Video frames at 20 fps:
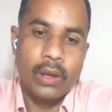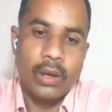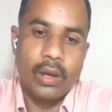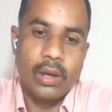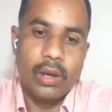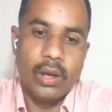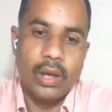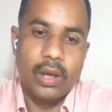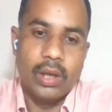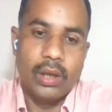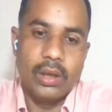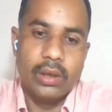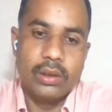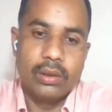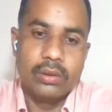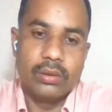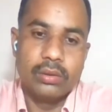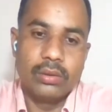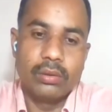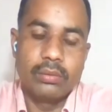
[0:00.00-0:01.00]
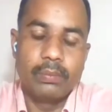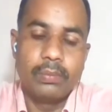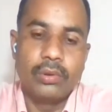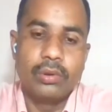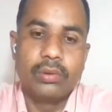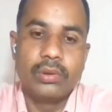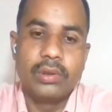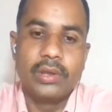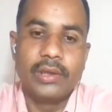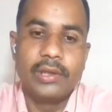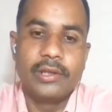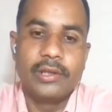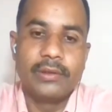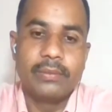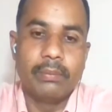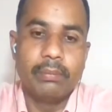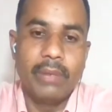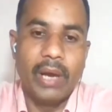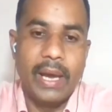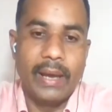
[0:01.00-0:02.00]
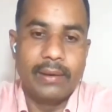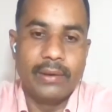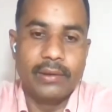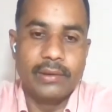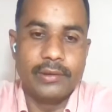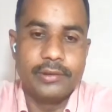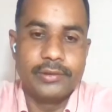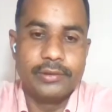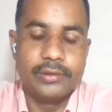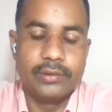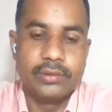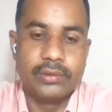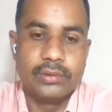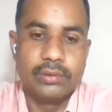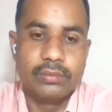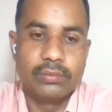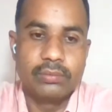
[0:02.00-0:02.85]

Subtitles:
and a plural is manners,